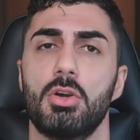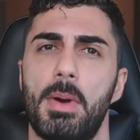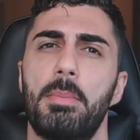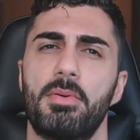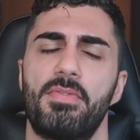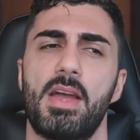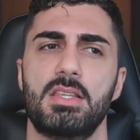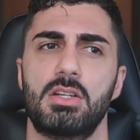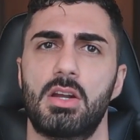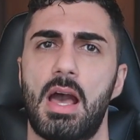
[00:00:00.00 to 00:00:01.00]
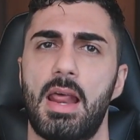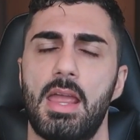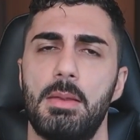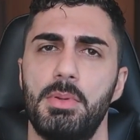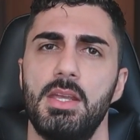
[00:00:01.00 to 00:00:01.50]
So my professor got
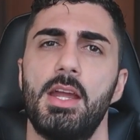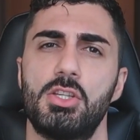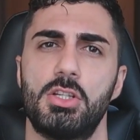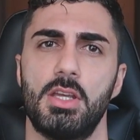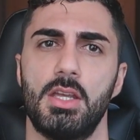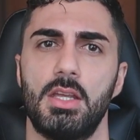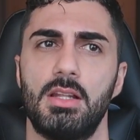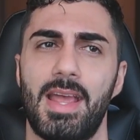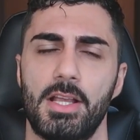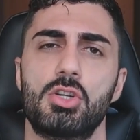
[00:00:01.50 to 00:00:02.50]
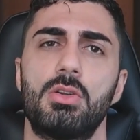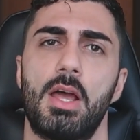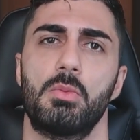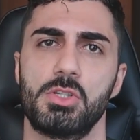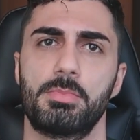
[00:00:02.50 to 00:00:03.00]
a PhD in natural
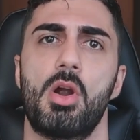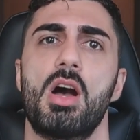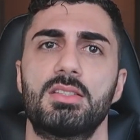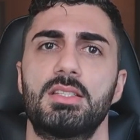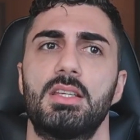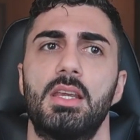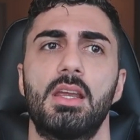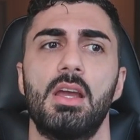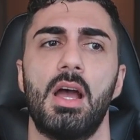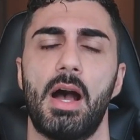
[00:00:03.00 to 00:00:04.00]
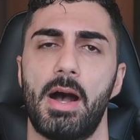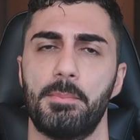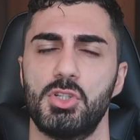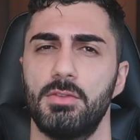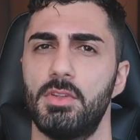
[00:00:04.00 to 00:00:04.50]
language processing.
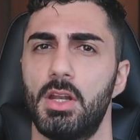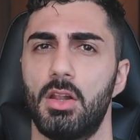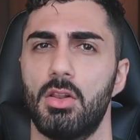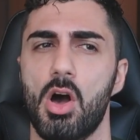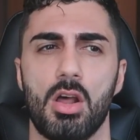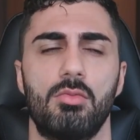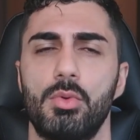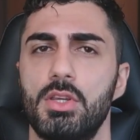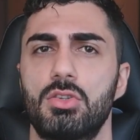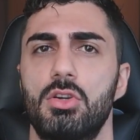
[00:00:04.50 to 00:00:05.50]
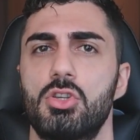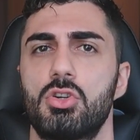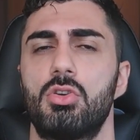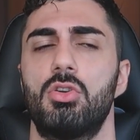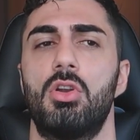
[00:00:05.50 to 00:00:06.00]
She did a lot of research
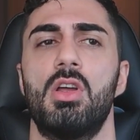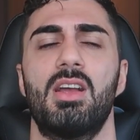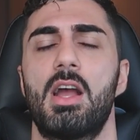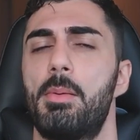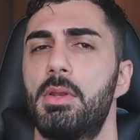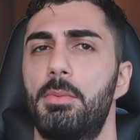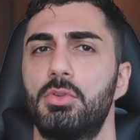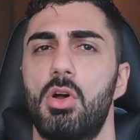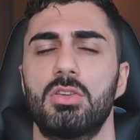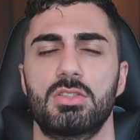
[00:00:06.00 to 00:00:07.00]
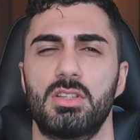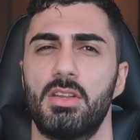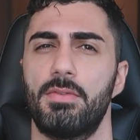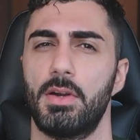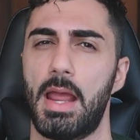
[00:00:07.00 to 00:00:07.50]
on coming up with all sorts of
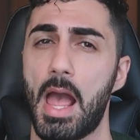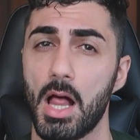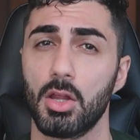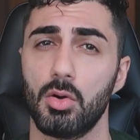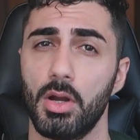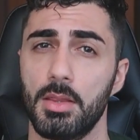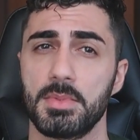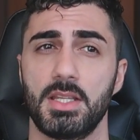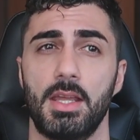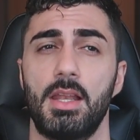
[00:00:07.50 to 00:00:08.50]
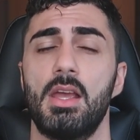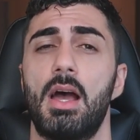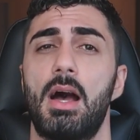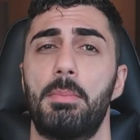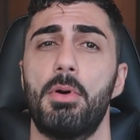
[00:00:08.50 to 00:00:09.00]
different algorithms that
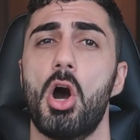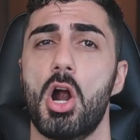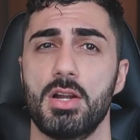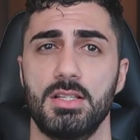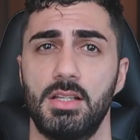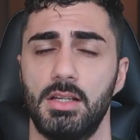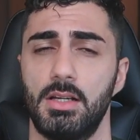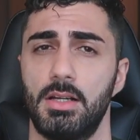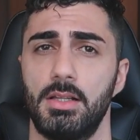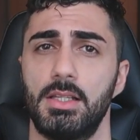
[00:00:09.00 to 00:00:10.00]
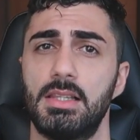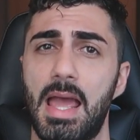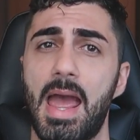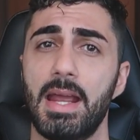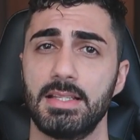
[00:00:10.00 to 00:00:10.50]
parse the
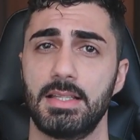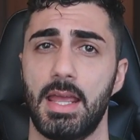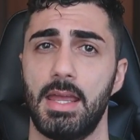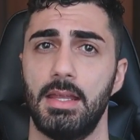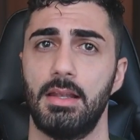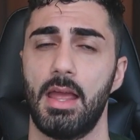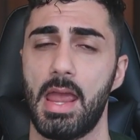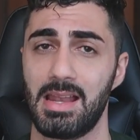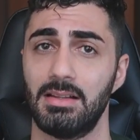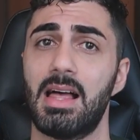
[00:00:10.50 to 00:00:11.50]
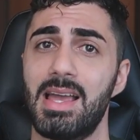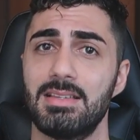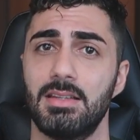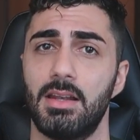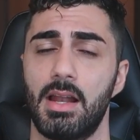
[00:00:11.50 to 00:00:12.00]
text and
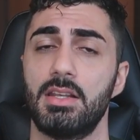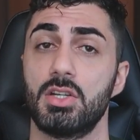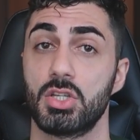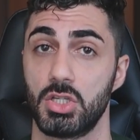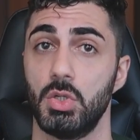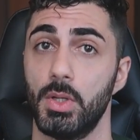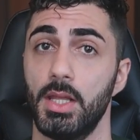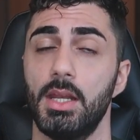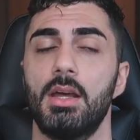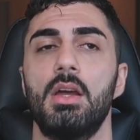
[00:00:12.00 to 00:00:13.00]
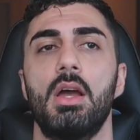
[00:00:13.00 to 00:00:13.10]
analyzed it and understood it.